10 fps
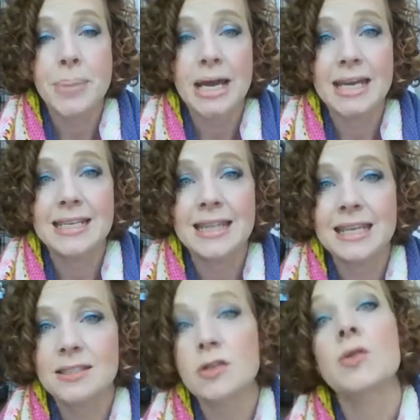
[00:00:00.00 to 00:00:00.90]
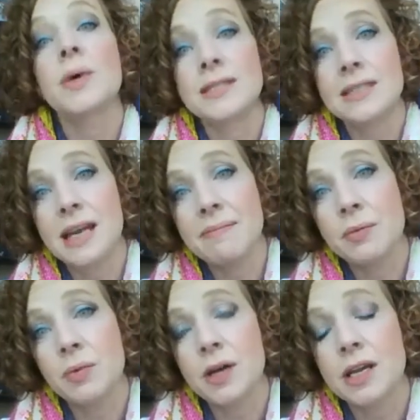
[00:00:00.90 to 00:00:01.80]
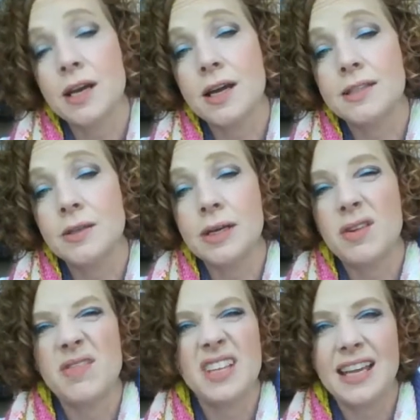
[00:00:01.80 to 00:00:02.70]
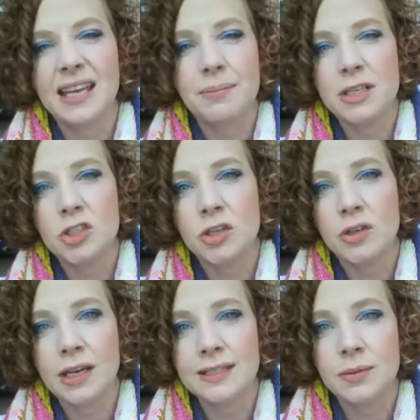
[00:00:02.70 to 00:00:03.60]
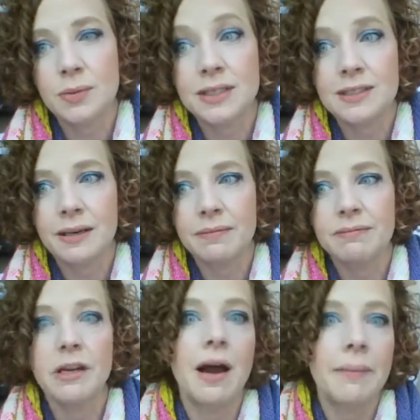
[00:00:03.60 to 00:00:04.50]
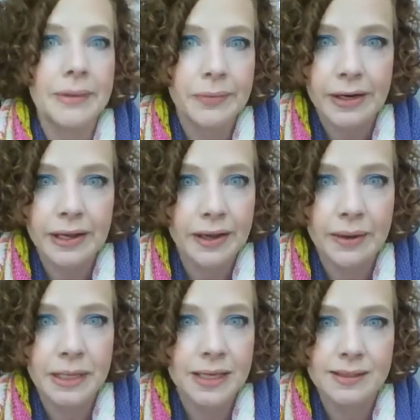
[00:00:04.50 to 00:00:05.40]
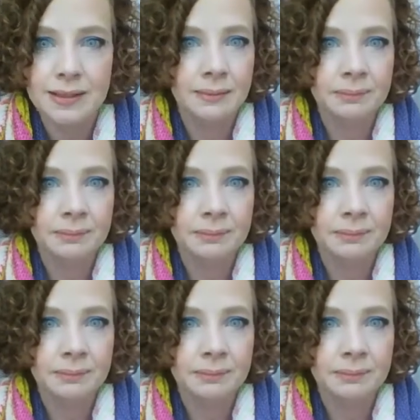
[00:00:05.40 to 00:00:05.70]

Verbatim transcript: but these are the ones that I've been working on, so I don't feel like I'm going to show you guys the ones that I've not been working on, because